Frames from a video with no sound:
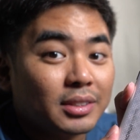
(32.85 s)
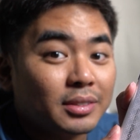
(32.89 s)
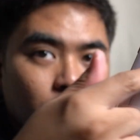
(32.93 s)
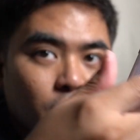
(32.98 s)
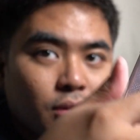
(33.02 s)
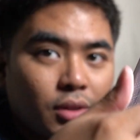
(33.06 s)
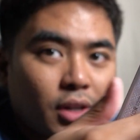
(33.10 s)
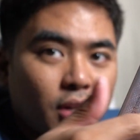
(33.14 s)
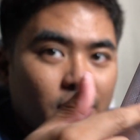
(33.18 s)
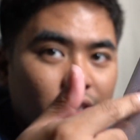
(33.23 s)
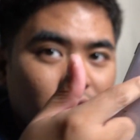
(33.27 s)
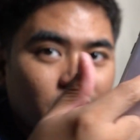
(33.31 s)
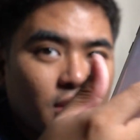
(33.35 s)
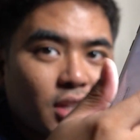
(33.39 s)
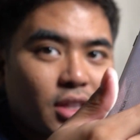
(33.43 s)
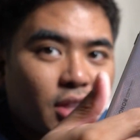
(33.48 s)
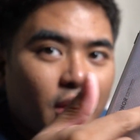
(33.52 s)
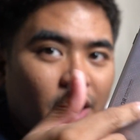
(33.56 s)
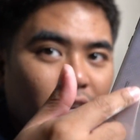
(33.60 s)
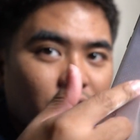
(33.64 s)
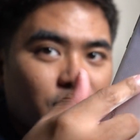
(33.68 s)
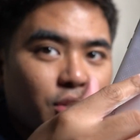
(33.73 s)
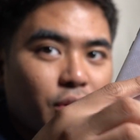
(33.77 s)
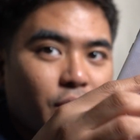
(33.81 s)
So there's the
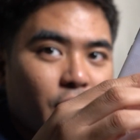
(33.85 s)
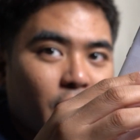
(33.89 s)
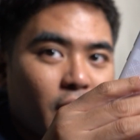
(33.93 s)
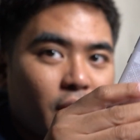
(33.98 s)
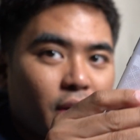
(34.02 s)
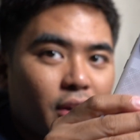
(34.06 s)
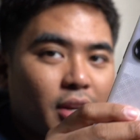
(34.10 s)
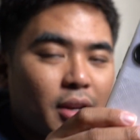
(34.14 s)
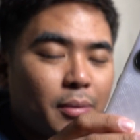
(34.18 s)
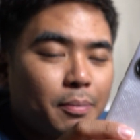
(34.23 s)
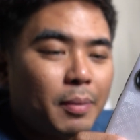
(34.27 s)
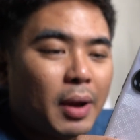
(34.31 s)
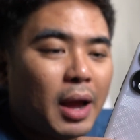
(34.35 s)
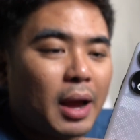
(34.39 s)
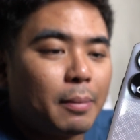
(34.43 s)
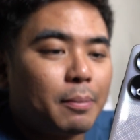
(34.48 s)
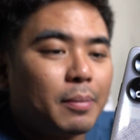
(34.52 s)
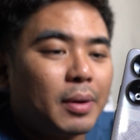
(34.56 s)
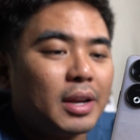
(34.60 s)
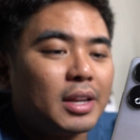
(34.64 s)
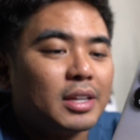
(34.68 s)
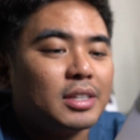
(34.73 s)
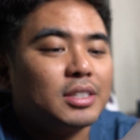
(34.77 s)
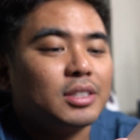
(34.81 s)
texture here at the back,
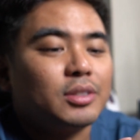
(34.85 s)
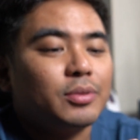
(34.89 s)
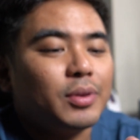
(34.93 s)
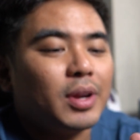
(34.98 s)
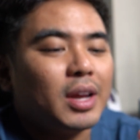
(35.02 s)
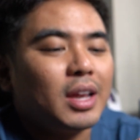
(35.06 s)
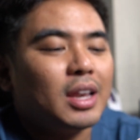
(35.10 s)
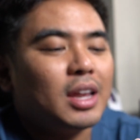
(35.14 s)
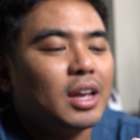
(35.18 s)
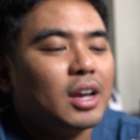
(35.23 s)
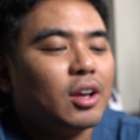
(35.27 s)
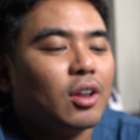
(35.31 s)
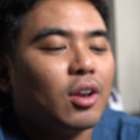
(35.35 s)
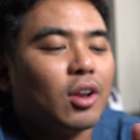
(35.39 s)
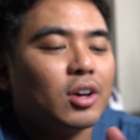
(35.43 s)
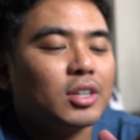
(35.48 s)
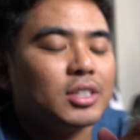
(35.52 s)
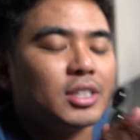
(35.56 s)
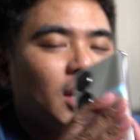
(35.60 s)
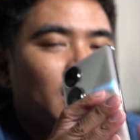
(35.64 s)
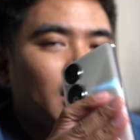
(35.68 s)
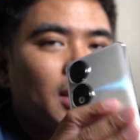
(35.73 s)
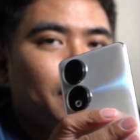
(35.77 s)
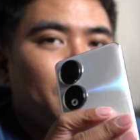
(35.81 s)
but it's really
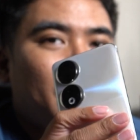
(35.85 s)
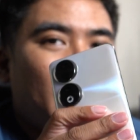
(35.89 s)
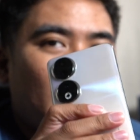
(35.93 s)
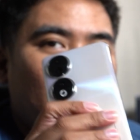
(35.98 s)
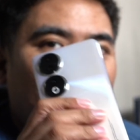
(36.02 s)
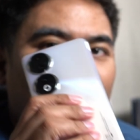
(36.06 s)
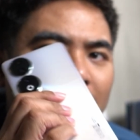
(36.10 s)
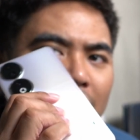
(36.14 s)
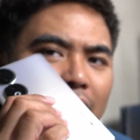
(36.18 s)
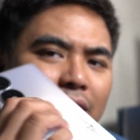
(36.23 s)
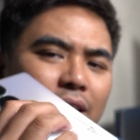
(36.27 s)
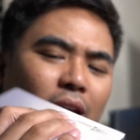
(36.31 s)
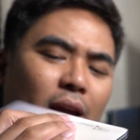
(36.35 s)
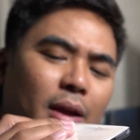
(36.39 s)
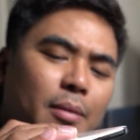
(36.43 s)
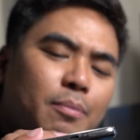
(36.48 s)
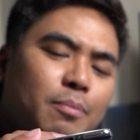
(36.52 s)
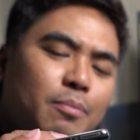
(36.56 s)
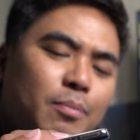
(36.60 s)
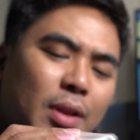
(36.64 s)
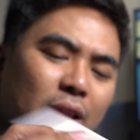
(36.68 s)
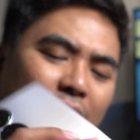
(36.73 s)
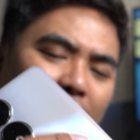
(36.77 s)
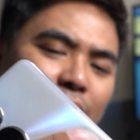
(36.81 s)
glossy at the back and I
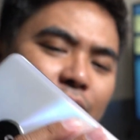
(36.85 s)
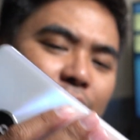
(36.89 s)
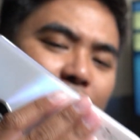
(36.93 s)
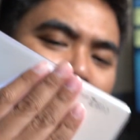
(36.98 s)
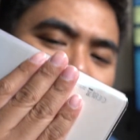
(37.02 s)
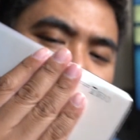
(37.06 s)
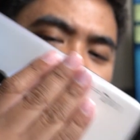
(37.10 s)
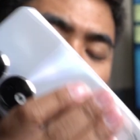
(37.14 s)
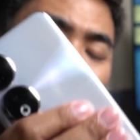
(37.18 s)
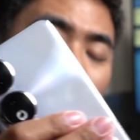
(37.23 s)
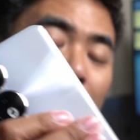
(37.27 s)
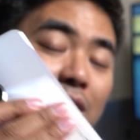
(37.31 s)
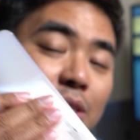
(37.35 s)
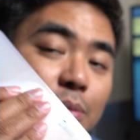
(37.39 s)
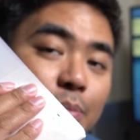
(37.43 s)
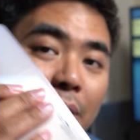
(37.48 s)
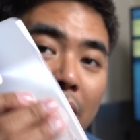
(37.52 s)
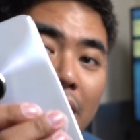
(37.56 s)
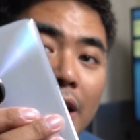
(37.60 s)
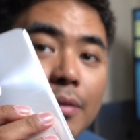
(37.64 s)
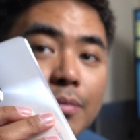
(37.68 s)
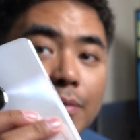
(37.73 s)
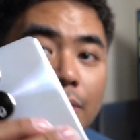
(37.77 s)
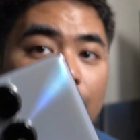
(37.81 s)
believe this one is
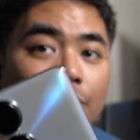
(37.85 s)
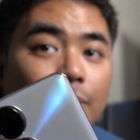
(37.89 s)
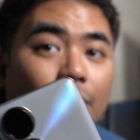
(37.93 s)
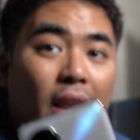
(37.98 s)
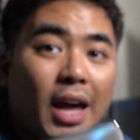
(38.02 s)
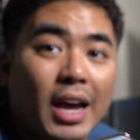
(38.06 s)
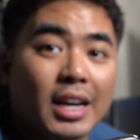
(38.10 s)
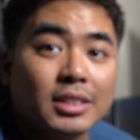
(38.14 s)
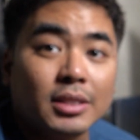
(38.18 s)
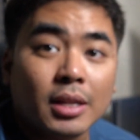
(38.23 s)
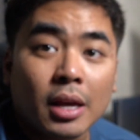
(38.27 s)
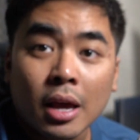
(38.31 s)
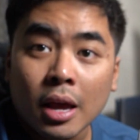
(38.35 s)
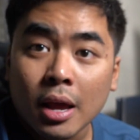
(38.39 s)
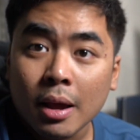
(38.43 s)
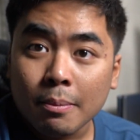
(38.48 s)
made up of glass,